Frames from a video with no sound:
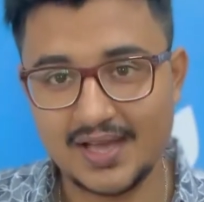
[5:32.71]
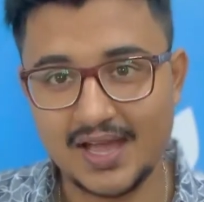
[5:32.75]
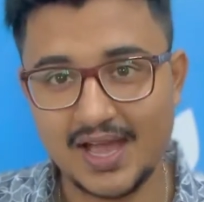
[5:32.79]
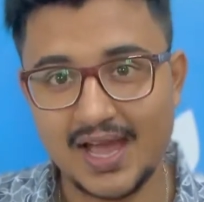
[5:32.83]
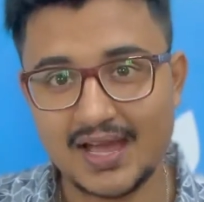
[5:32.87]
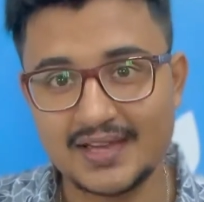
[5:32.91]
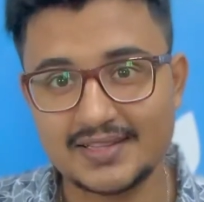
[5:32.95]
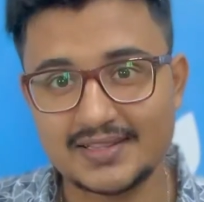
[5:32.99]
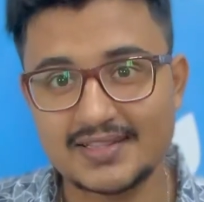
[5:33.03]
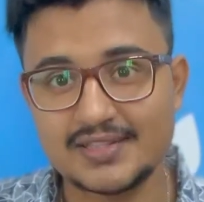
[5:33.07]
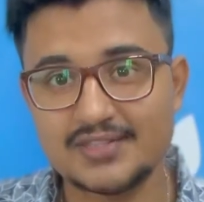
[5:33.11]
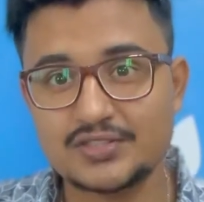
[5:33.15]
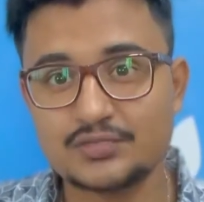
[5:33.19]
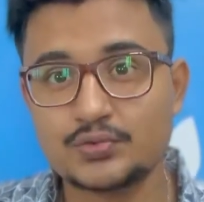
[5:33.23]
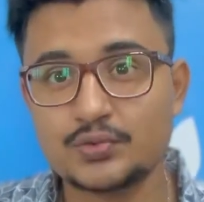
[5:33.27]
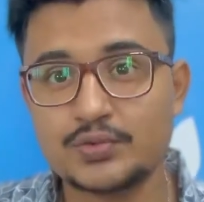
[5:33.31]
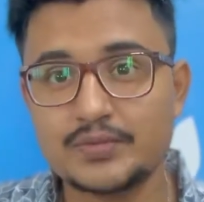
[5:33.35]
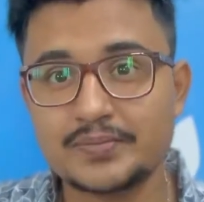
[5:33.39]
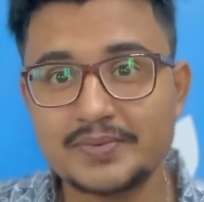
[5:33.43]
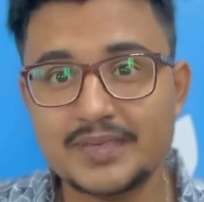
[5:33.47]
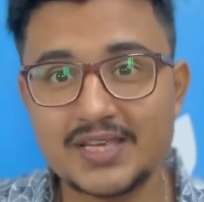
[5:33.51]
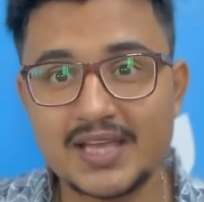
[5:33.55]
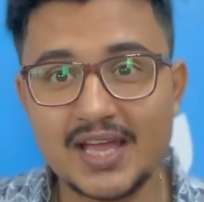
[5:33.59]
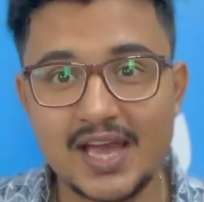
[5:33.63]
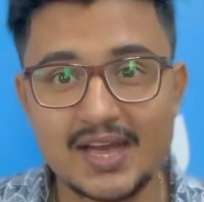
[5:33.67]
And this
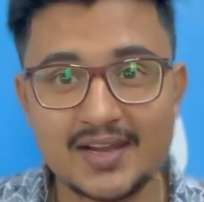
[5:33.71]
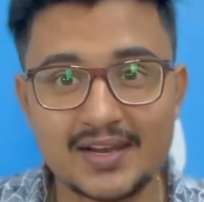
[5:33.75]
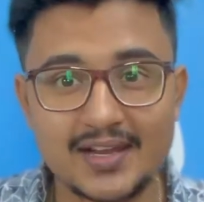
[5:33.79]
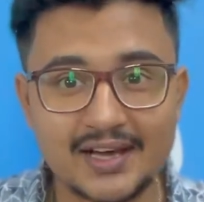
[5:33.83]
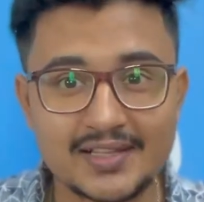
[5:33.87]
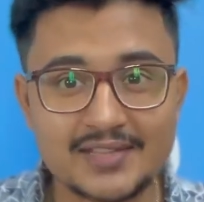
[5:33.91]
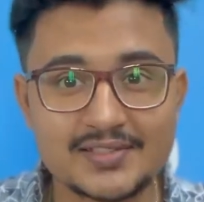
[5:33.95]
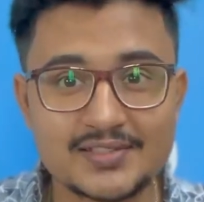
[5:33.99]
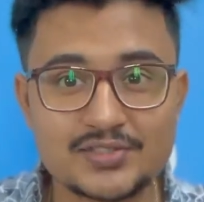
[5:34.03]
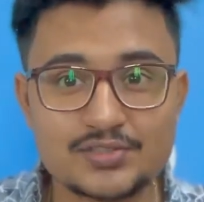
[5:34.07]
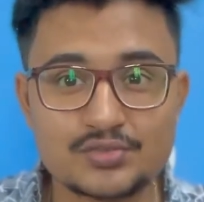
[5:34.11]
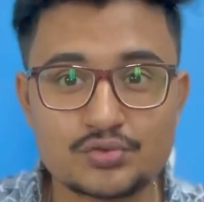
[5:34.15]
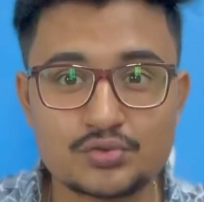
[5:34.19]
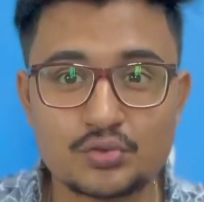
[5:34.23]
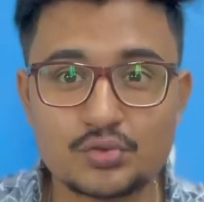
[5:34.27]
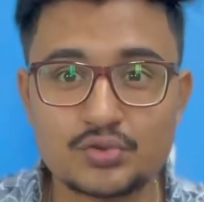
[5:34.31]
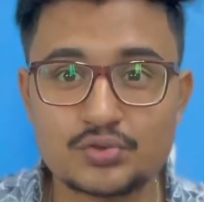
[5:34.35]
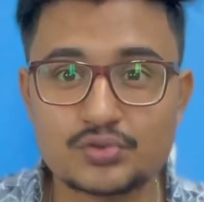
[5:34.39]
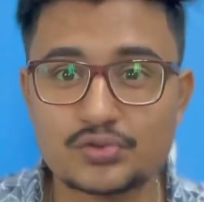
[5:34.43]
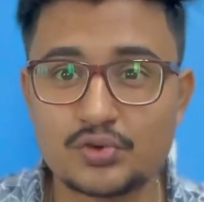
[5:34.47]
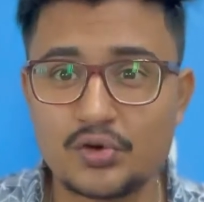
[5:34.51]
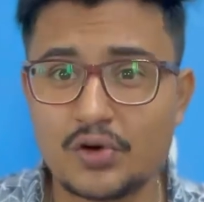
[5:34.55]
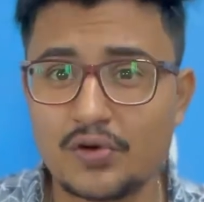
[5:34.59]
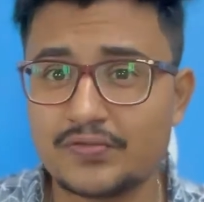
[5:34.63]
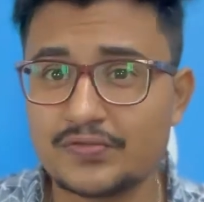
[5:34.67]
would be another
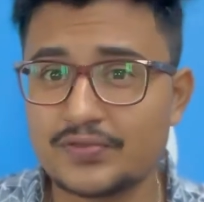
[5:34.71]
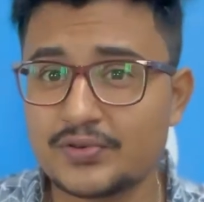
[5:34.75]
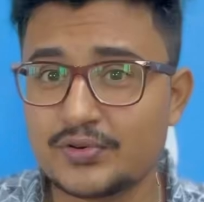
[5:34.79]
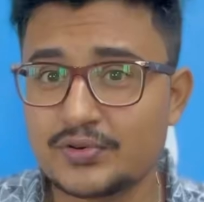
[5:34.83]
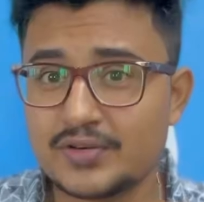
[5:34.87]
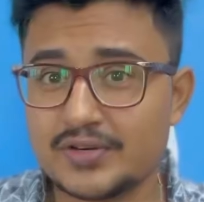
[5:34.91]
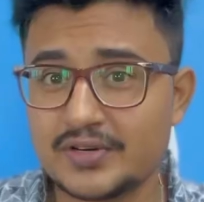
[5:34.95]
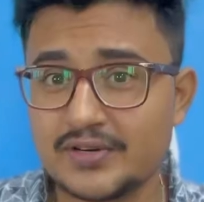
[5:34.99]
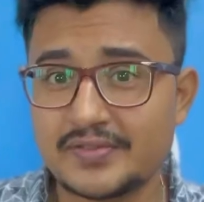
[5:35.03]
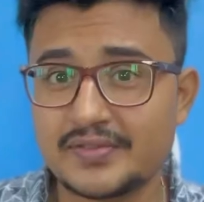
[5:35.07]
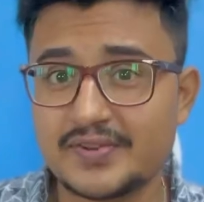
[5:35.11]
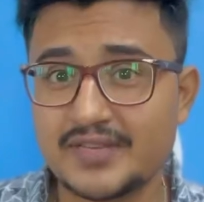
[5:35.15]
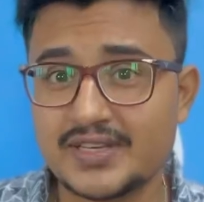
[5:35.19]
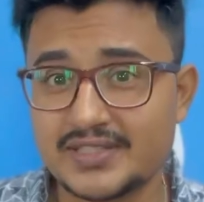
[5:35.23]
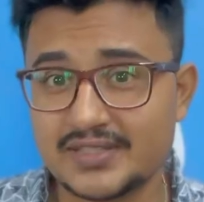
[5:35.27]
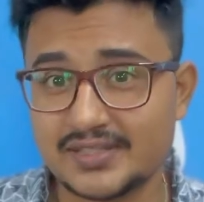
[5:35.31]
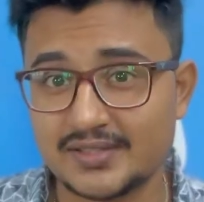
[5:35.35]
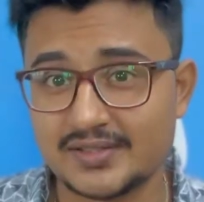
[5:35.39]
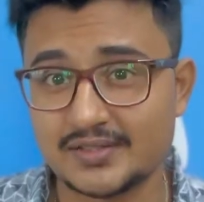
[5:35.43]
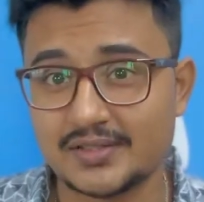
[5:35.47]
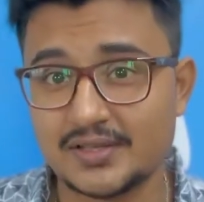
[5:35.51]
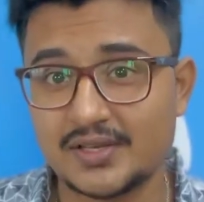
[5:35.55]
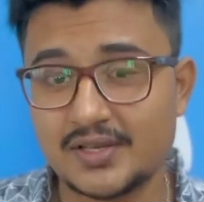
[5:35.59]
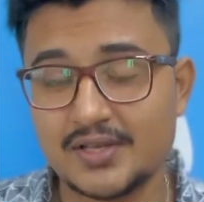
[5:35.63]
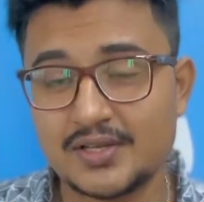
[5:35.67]
source of your
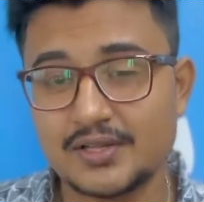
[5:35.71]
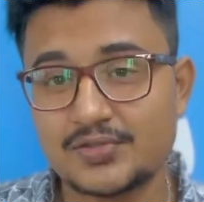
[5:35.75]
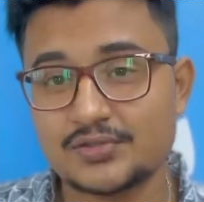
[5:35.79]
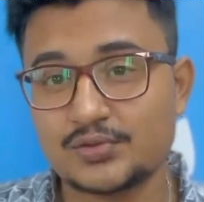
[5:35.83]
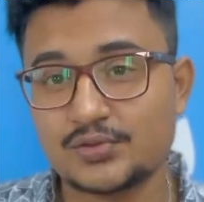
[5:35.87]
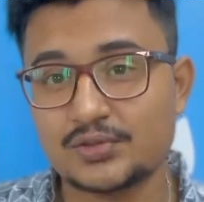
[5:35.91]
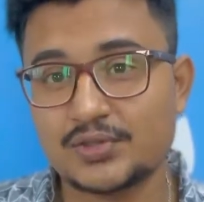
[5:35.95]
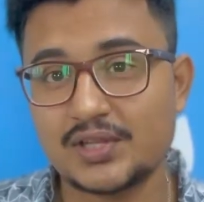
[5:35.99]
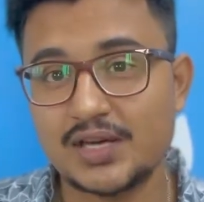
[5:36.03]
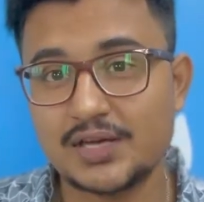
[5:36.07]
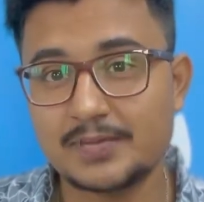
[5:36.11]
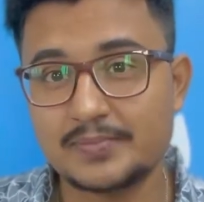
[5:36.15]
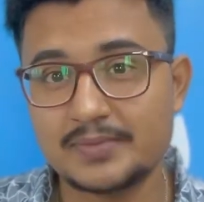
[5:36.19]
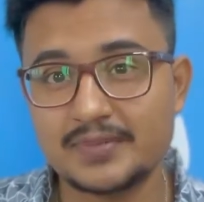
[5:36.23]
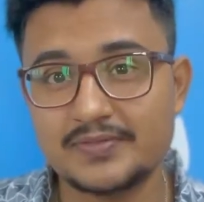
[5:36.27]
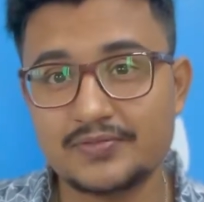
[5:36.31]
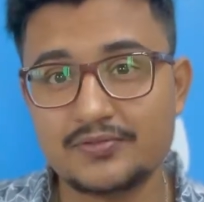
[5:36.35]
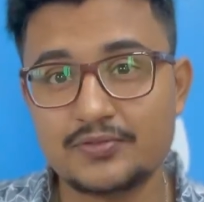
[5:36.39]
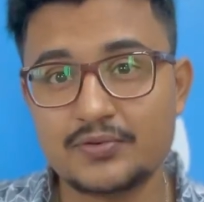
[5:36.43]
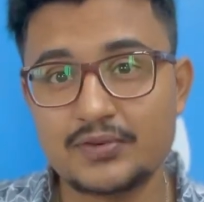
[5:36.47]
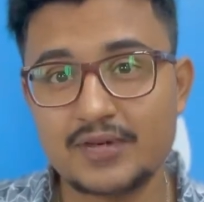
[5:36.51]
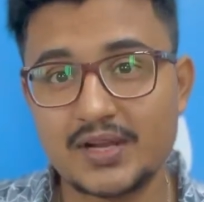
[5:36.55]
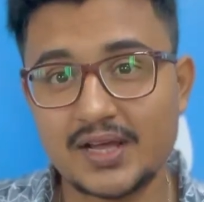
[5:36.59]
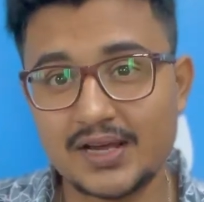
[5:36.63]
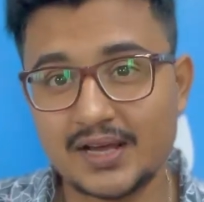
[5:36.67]
revision so that
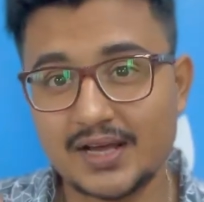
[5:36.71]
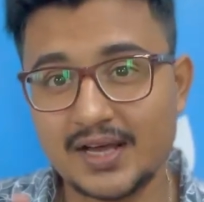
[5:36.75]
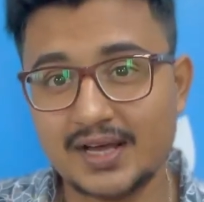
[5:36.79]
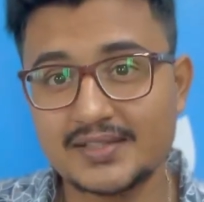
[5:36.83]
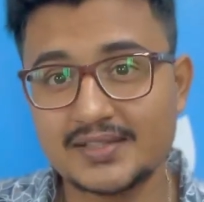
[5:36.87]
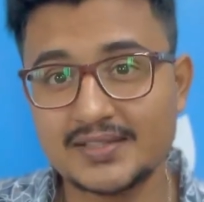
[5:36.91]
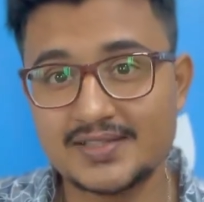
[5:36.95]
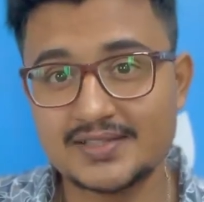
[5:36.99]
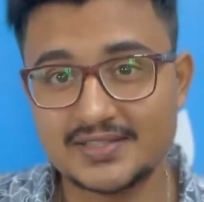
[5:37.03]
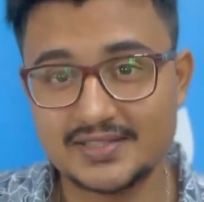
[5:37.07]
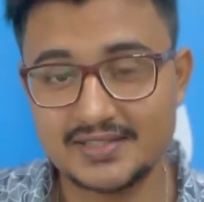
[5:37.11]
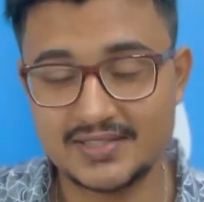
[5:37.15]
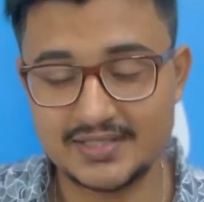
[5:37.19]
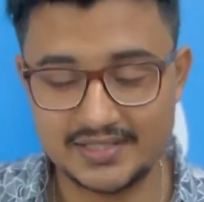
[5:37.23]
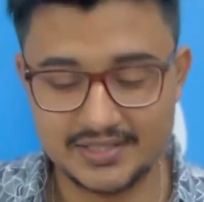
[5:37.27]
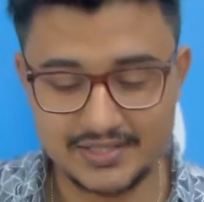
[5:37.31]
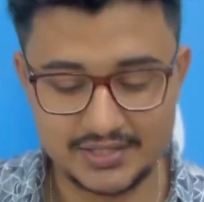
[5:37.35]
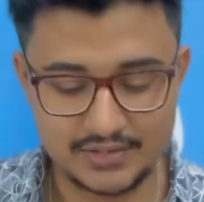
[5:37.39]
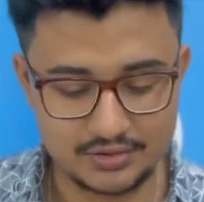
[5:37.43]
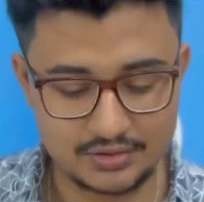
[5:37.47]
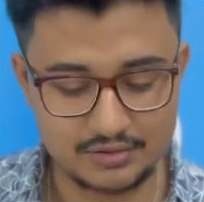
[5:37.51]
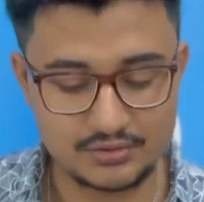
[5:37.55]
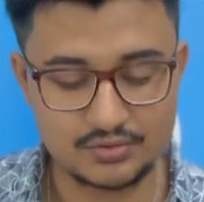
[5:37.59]
before another GT,